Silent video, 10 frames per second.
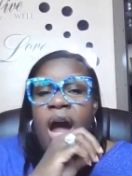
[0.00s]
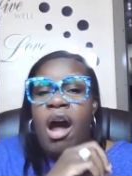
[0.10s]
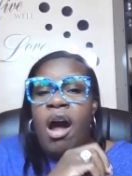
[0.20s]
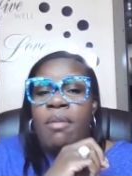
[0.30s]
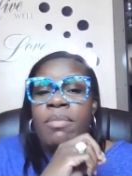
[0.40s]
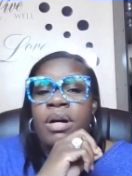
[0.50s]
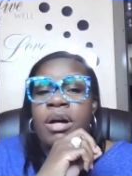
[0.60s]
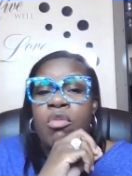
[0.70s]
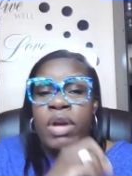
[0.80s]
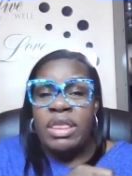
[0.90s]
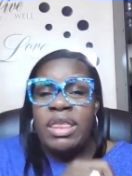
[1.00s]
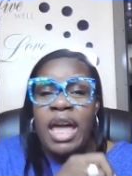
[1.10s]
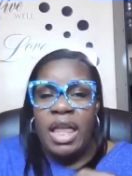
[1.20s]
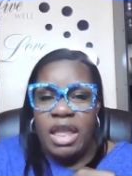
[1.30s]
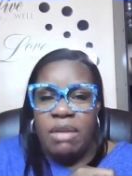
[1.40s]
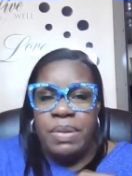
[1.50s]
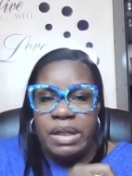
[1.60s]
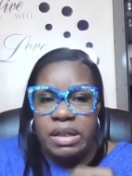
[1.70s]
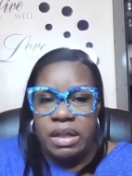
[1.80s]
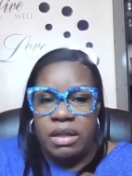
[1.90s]
um, with the
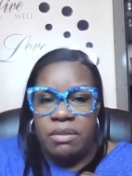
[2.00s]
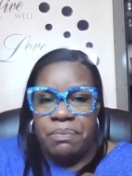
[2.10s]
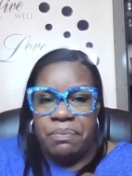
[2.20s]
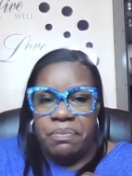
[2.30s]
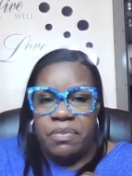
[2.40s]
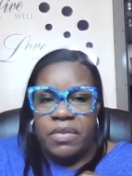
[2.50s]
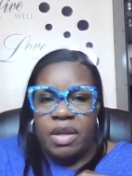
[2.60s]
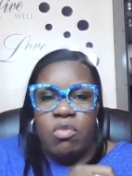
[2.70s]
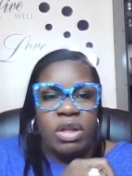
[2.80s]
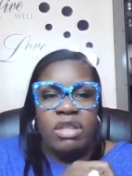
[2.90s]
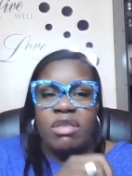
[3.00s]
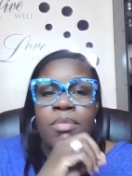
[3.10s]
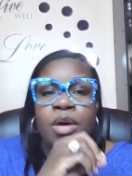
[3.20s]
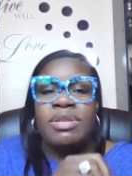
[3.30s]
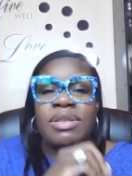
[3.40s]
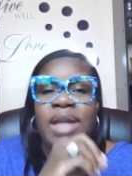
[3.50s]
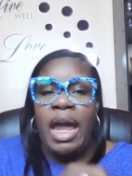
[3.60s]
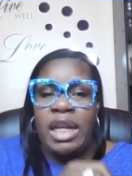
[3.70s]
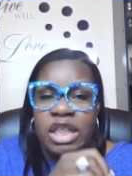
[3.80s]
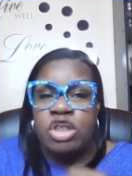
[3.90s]
LAPD, one of the most
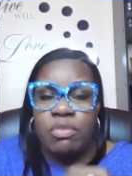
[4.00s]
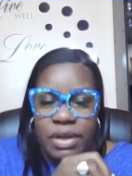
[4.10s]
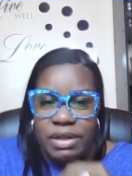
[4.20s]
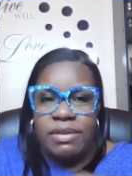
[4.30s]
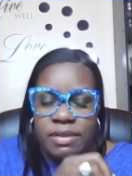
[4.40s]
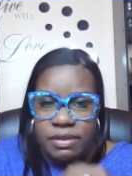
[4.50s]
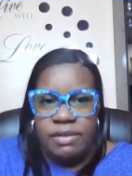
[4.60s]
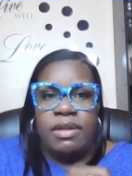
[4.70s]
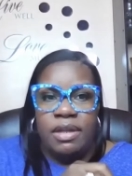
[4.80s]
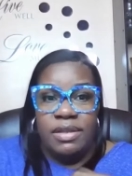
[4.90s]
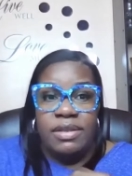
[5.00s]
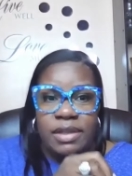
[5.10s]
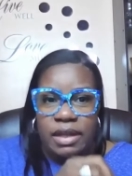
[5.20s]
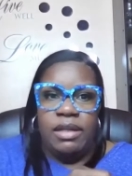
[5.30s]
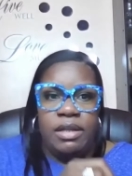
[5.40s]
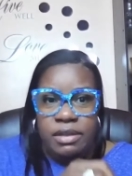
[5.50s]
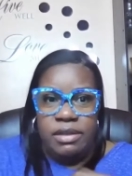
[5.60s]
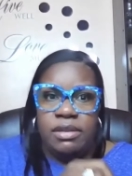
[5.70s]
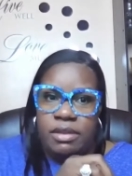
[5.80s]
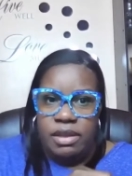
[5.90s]
dangerous
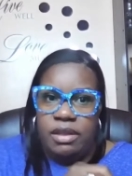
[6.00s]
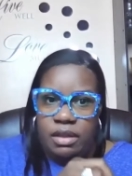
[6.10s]
cities